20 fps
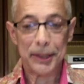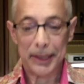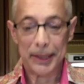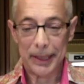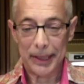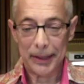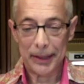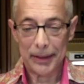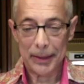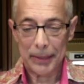
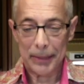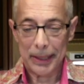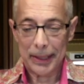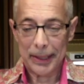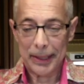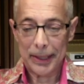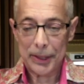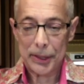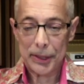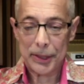here in my
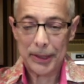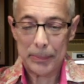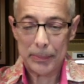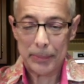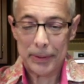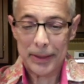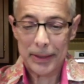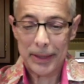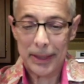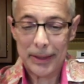kitchen to
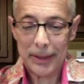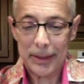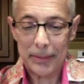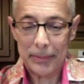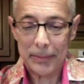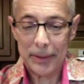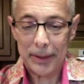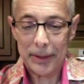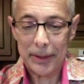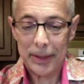present
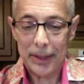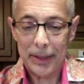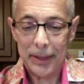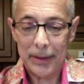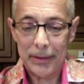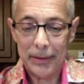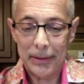something to you,